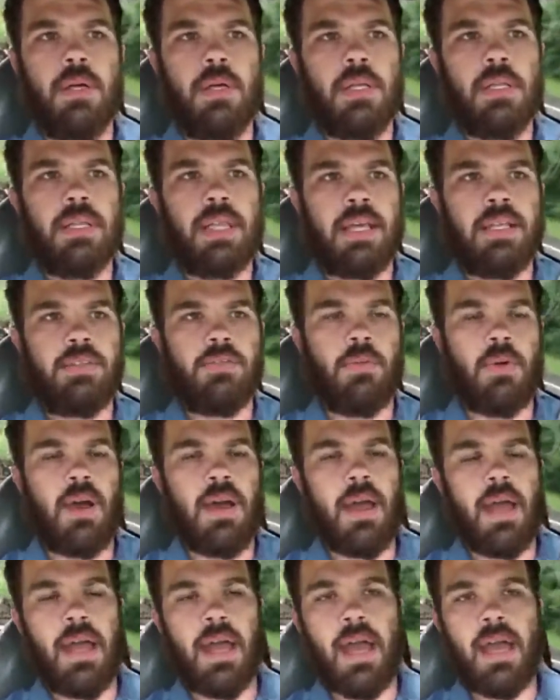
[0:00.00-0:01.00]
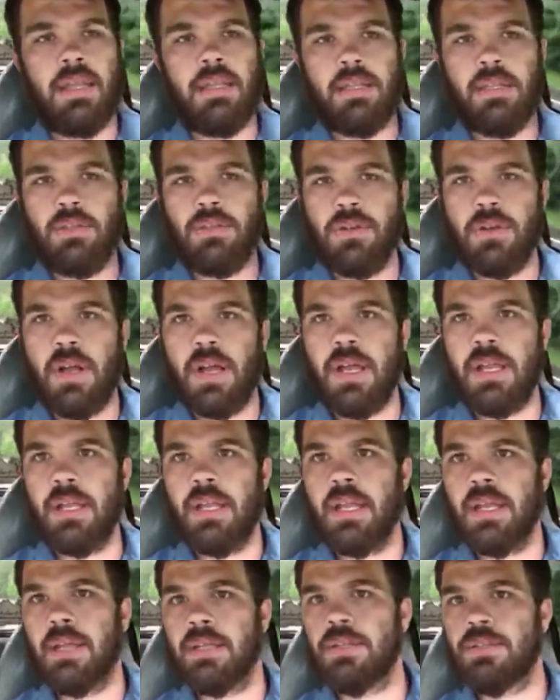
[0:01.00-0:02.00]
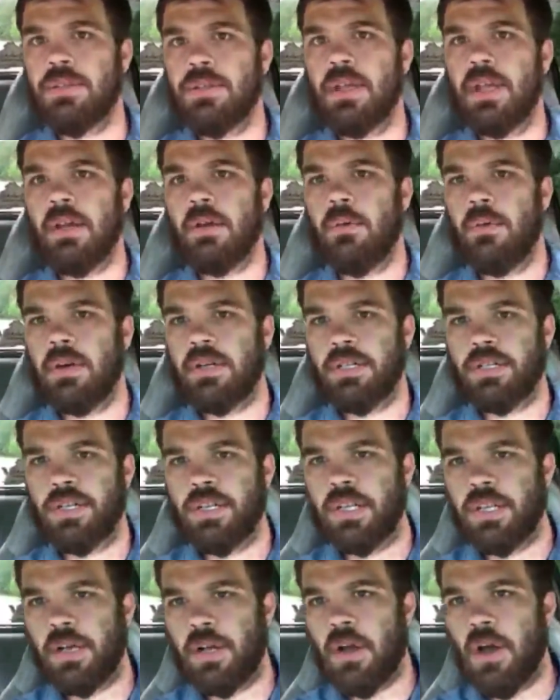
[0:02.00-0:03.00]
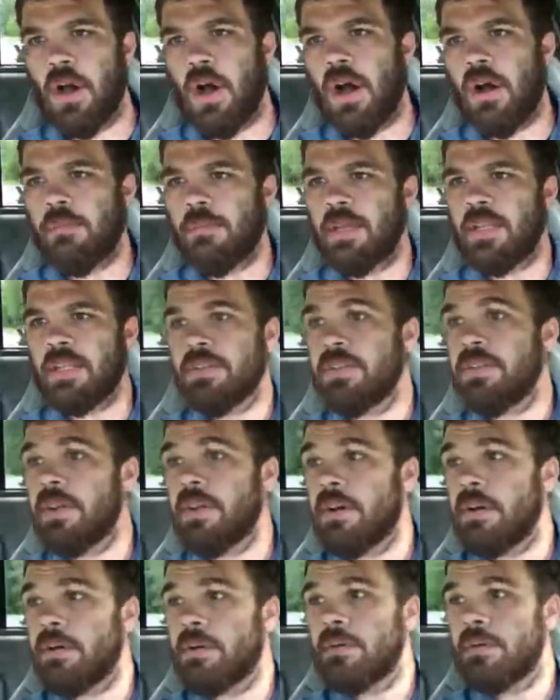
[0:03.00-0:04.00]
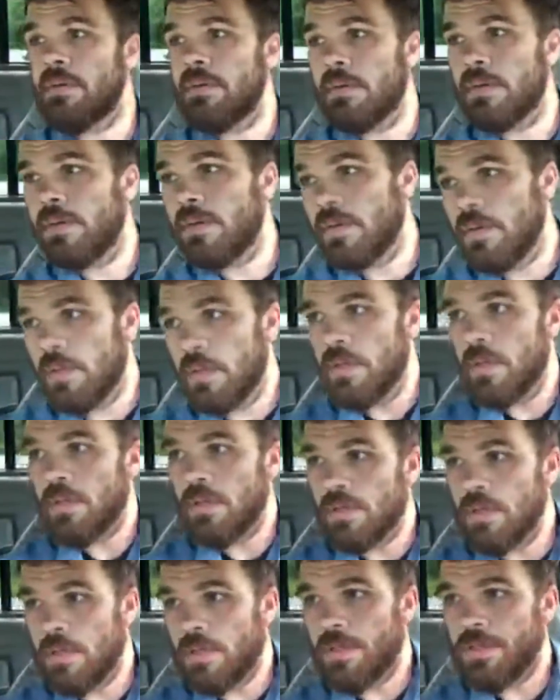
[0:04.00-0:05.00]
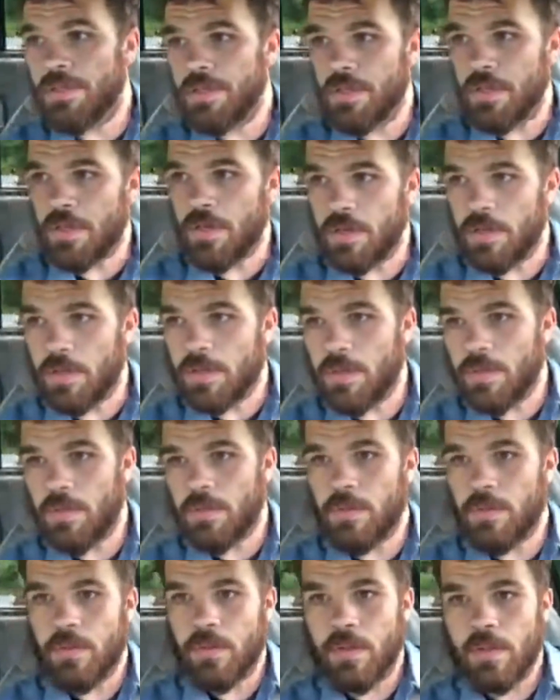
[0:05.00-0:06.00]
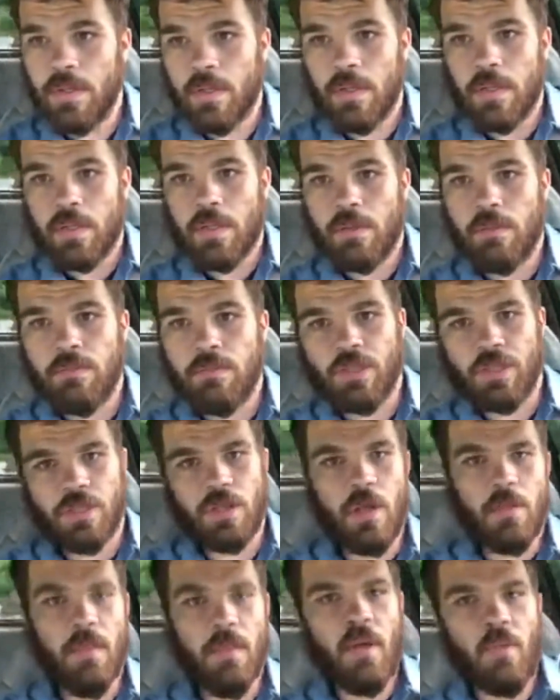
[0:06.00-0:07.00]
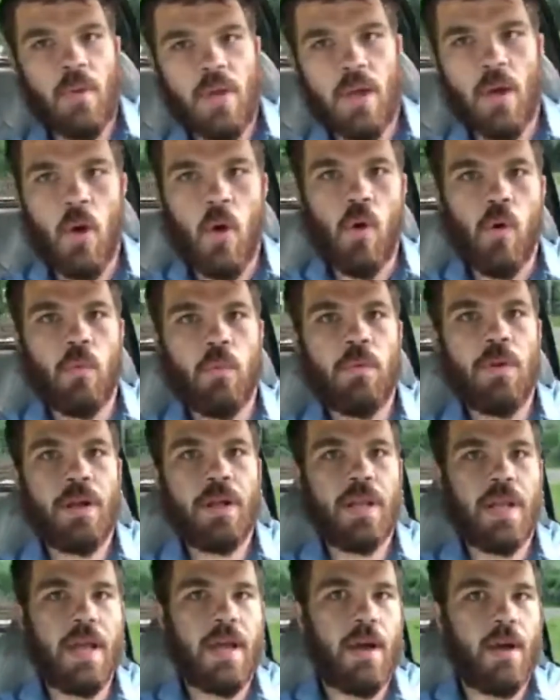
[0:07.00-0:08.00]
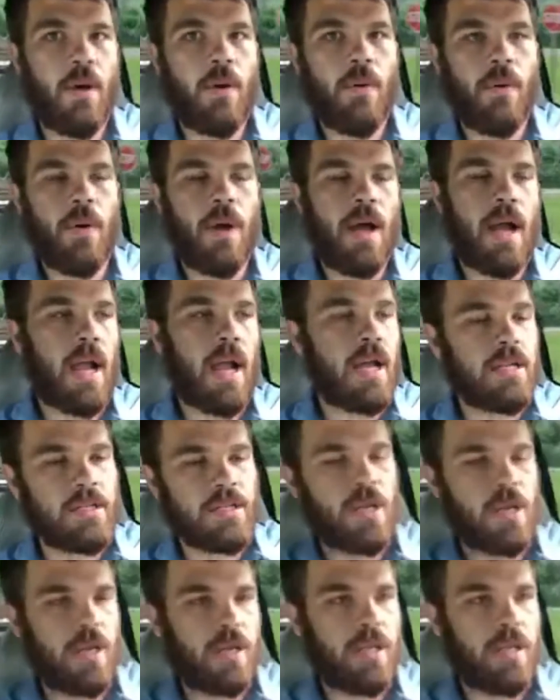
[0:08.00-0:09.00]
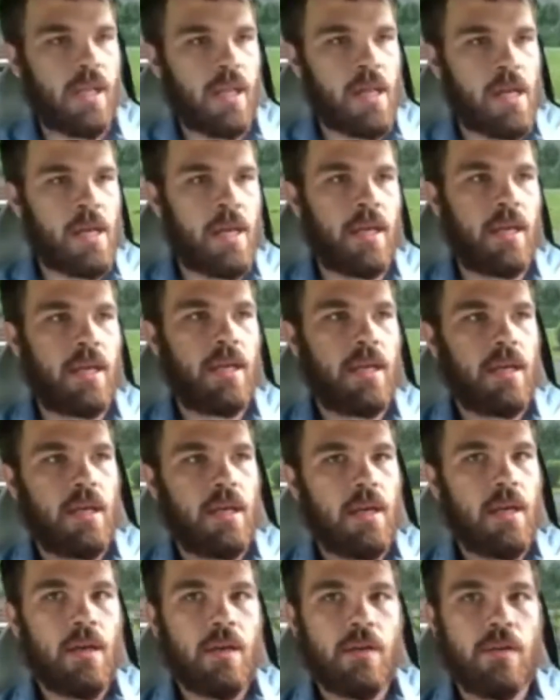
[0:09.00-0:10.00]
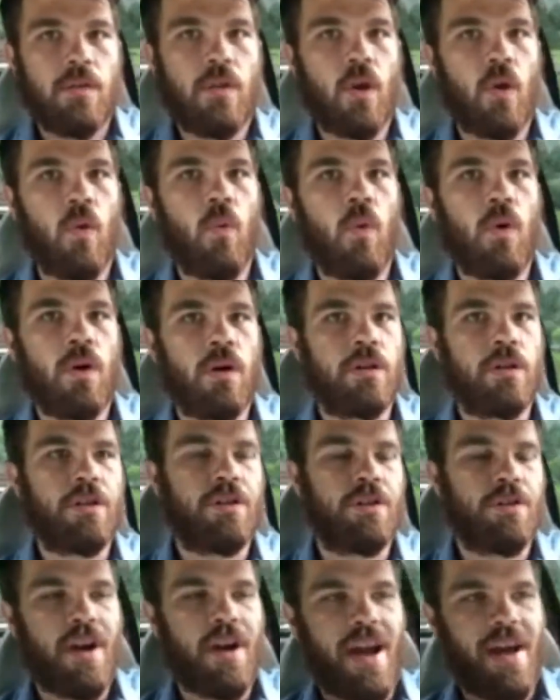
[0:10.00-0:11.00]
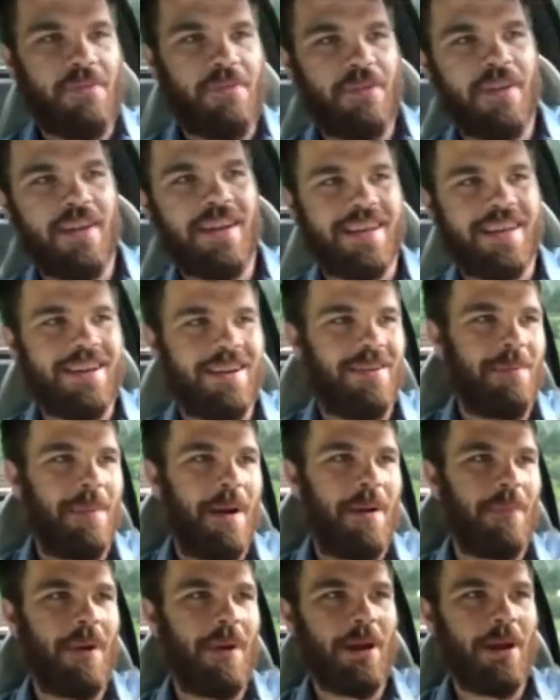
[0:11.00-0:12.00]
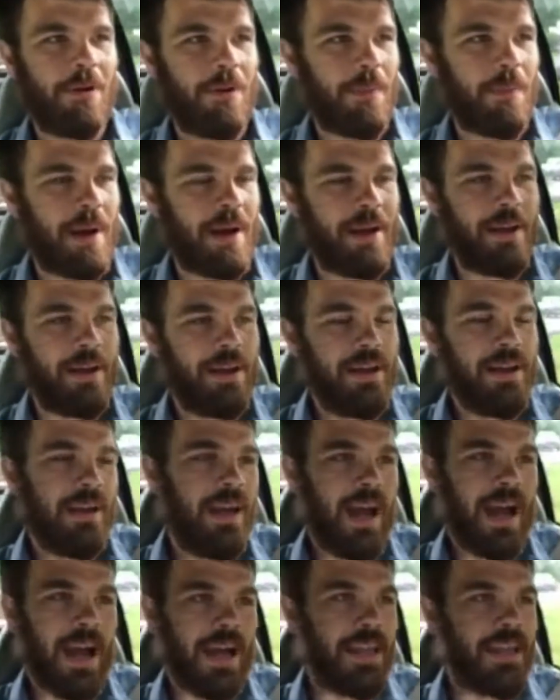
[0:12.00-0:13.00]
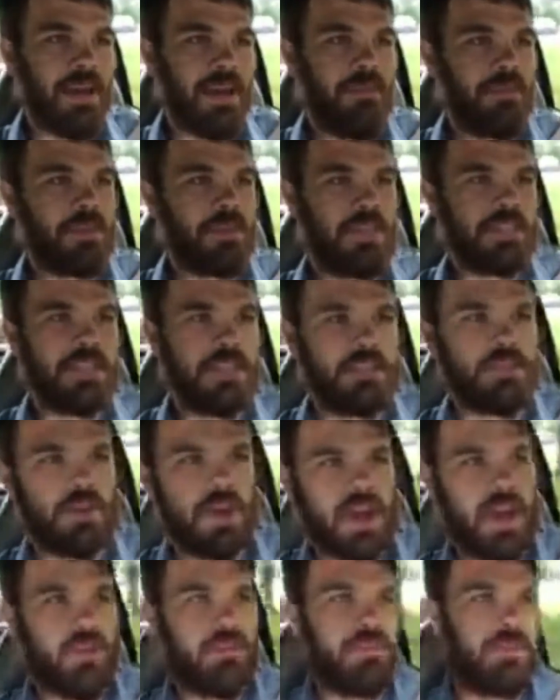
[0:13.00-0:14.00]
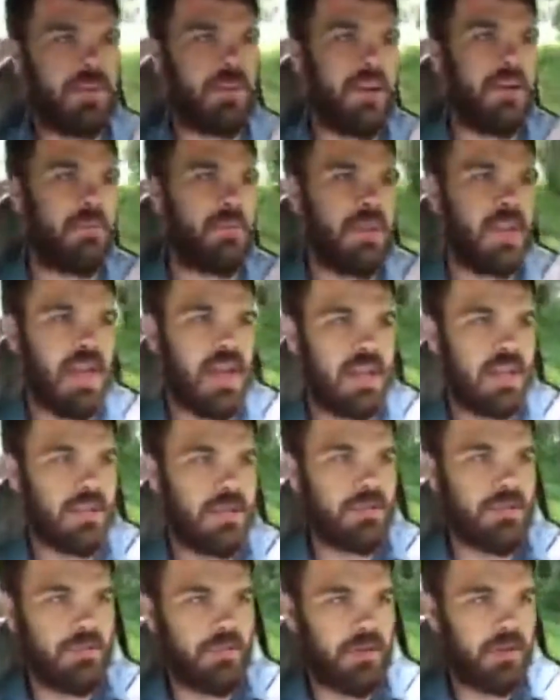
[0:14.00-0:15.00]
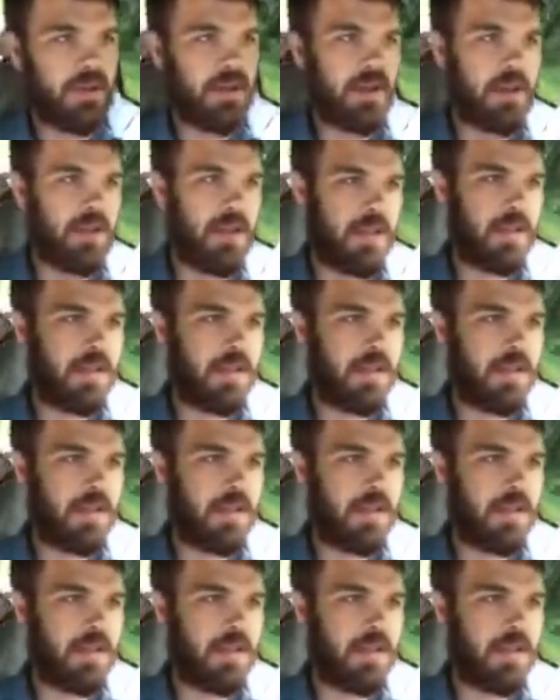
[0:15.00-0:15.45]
that's why I did try and answer that question in the comment though. So just on my way home right now, I got stuck in like the worst traffic on my way home. I never see traffic coming out of